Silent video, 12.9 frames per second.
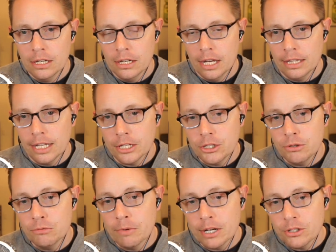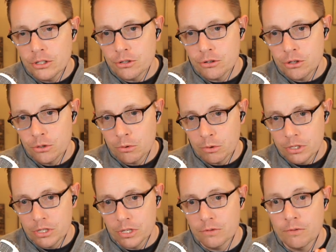register
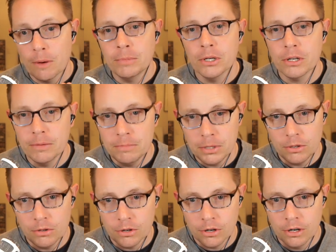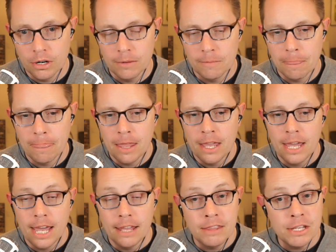sources from your computer,
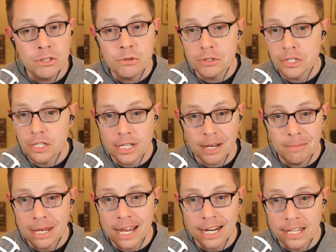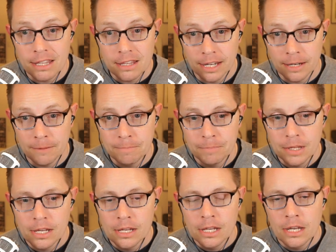and these sources can be anything,
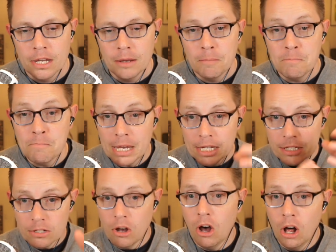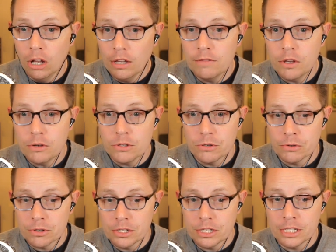mix all of those
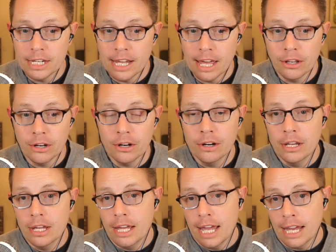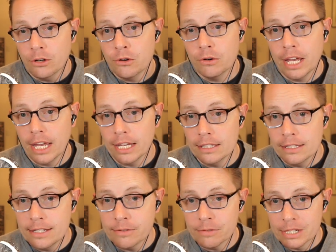sources together and
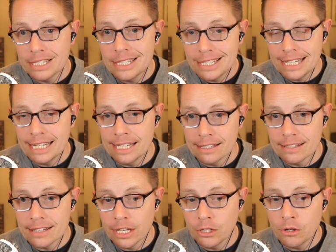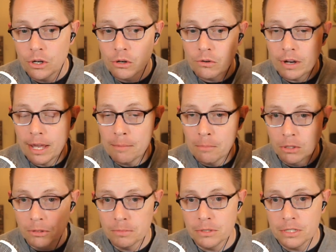create different scenes. And you can create
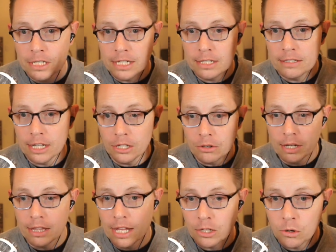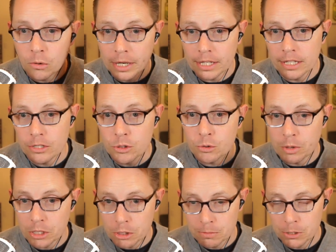multiple scenes that you can then quickly
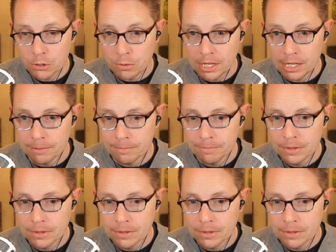switch between.